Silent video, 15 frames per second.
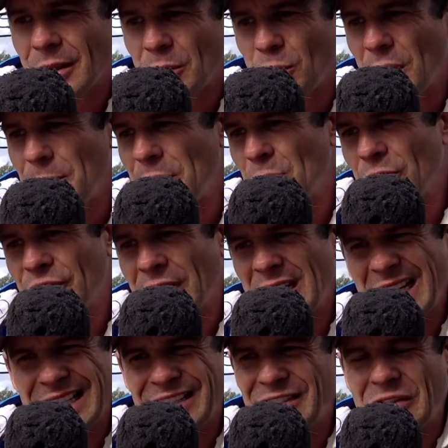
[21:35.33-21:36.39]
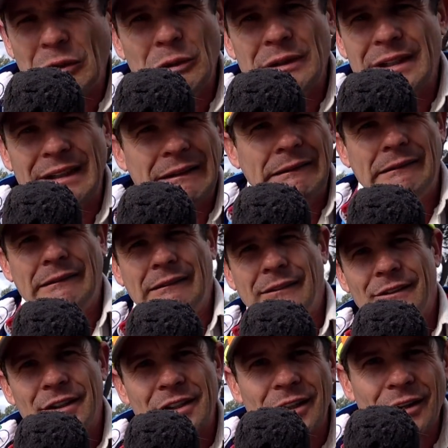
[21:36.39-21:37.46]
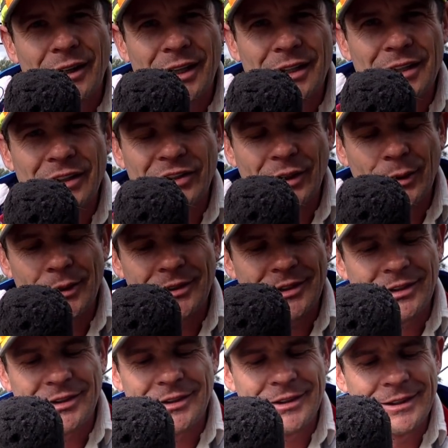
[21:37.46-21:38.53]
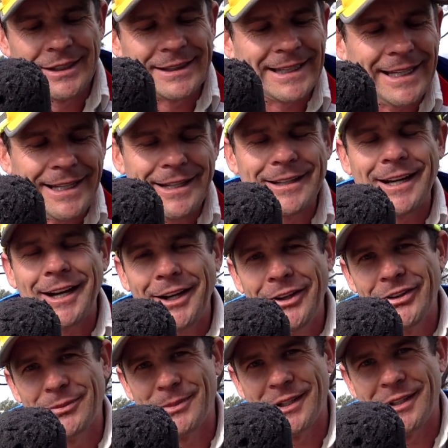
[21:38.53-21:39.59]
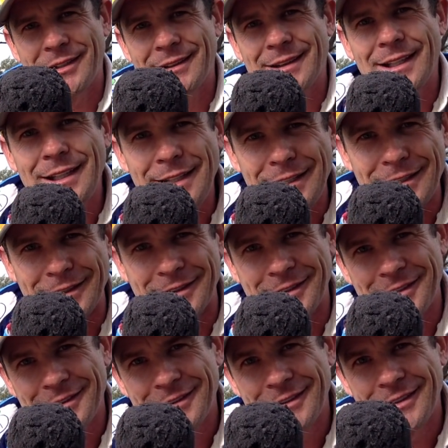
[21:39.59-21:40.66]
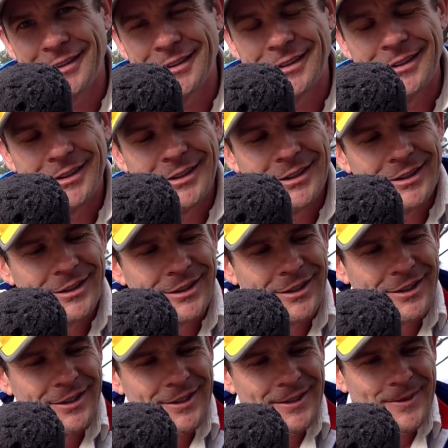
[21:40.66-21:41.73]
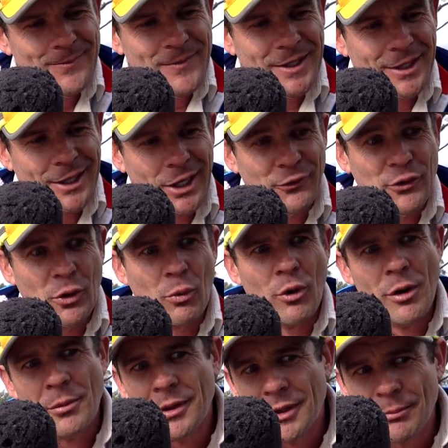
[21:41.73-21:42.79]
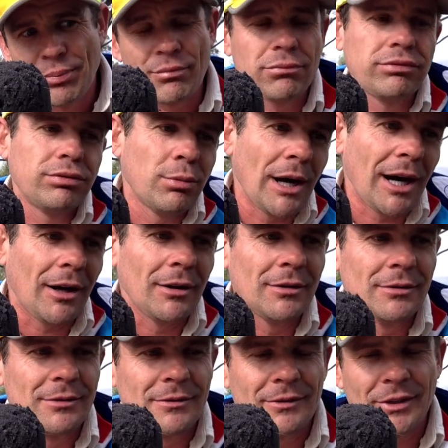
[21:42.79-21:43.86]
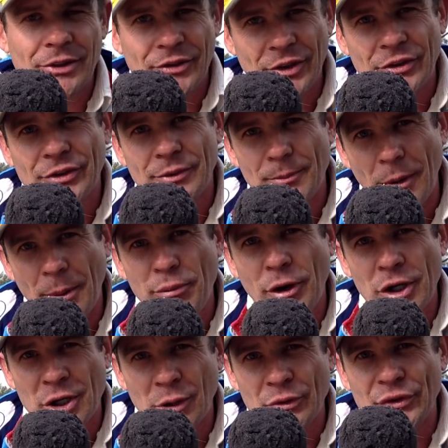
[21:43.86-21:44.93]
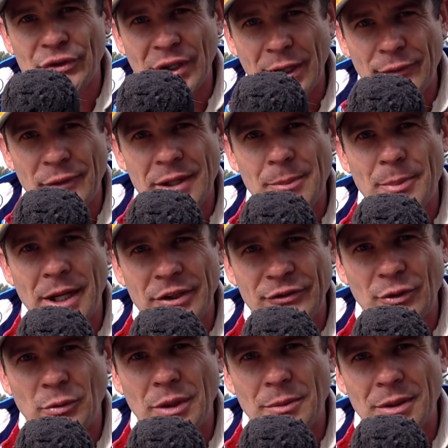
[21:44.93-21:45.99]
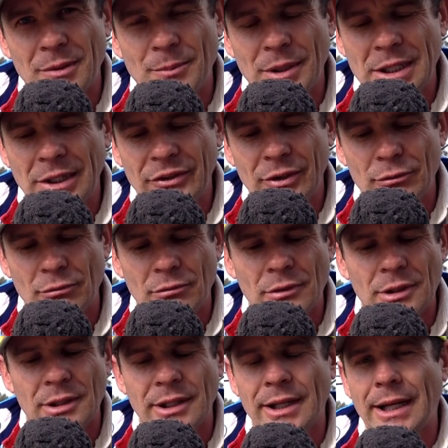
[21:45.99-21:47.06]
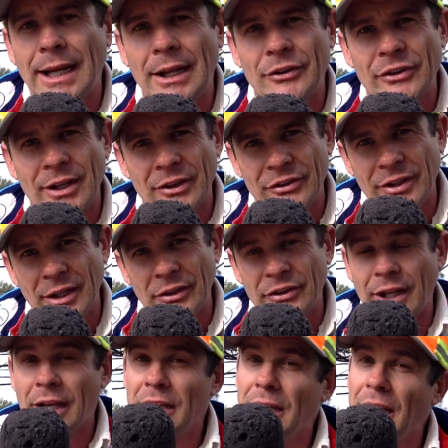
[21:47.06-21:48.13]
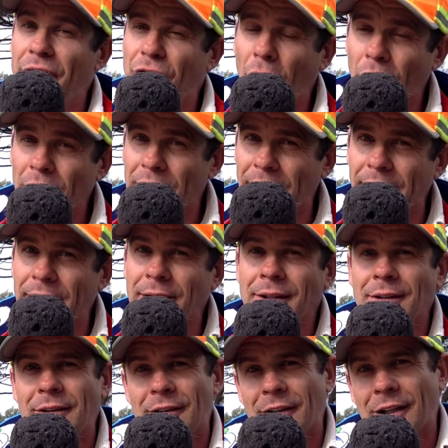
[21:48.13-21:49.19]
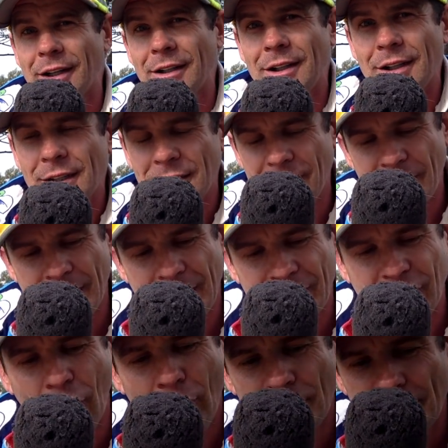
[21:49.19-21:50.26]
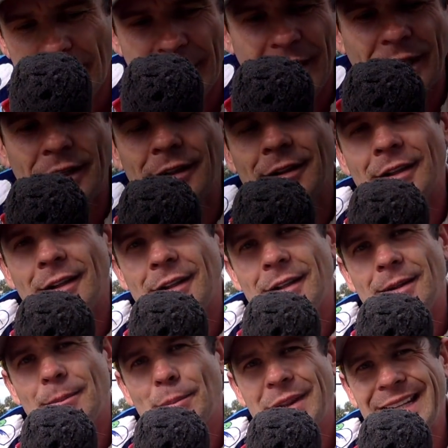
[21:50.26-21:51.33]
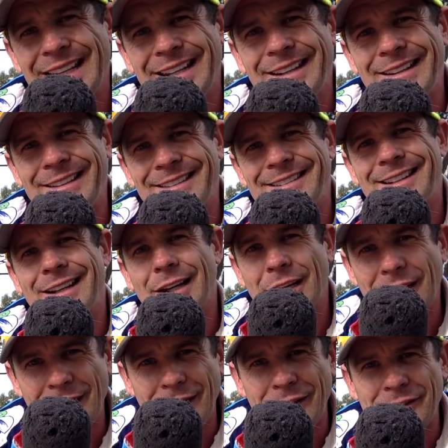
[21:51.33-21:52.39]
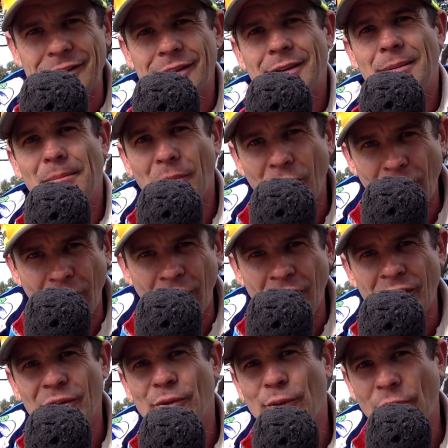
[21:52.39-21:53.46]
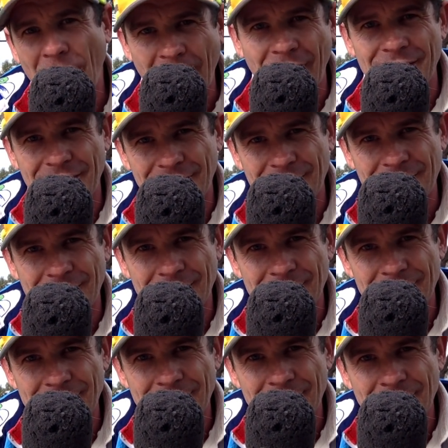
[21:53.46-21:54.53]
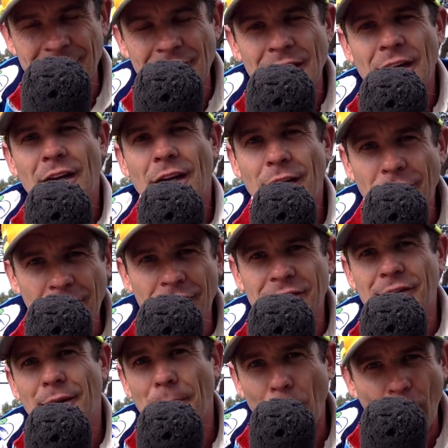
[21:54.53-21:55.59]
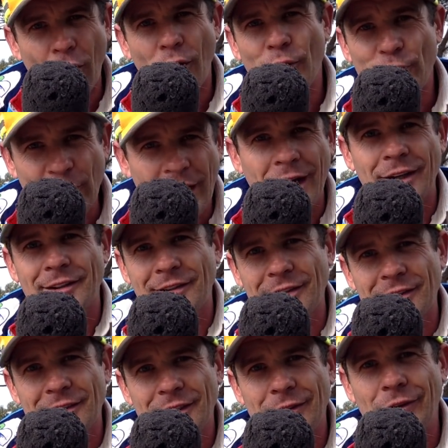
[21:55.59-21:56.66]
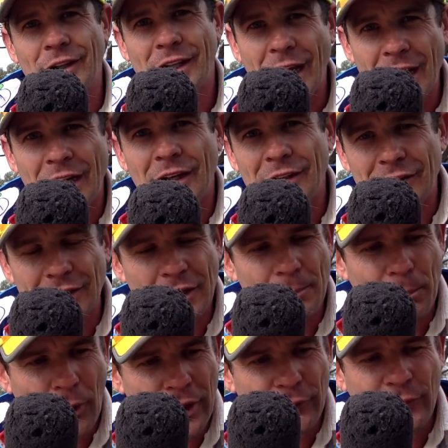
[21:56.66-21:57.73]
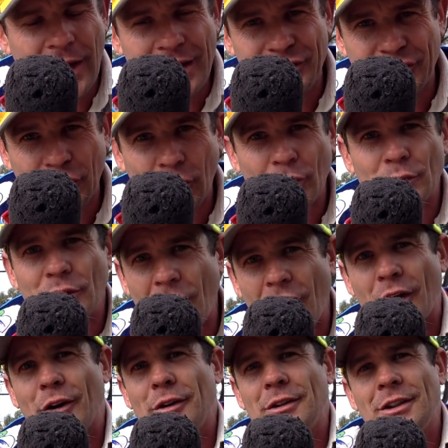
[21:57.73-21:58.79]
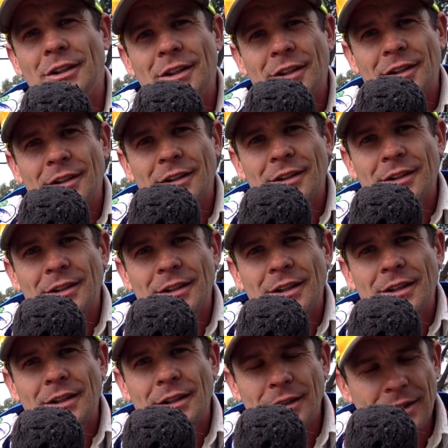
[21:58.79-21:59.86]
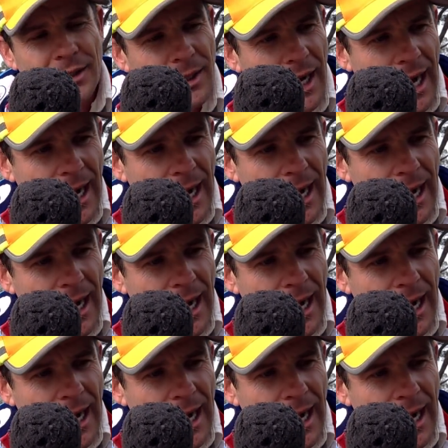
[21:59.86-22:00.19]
women will say, yeah, you're too lean. Ew. You know, like, so it's just, you're lean as, man. Lean, you know. And if you're a woman, wow. This my protocol is definitely best for women because it really enhances our aesthetics. Now, you can get too lean, all right? If you get too lean, please eat more fat. Eat more fat. If you're getting your body fat's too low, your